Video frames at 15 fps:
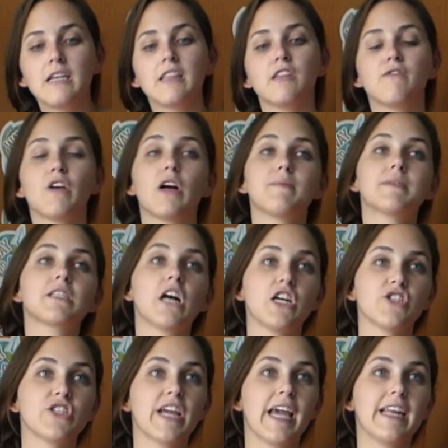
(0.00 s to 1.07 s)
the verbs
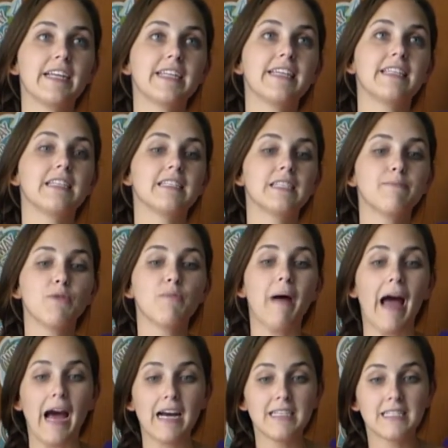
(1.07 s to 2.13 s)
conjugated in the simple
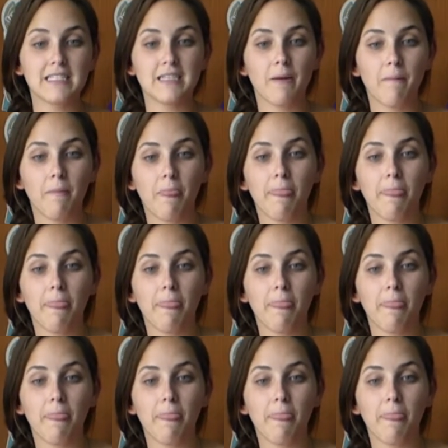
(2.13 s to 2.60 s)
past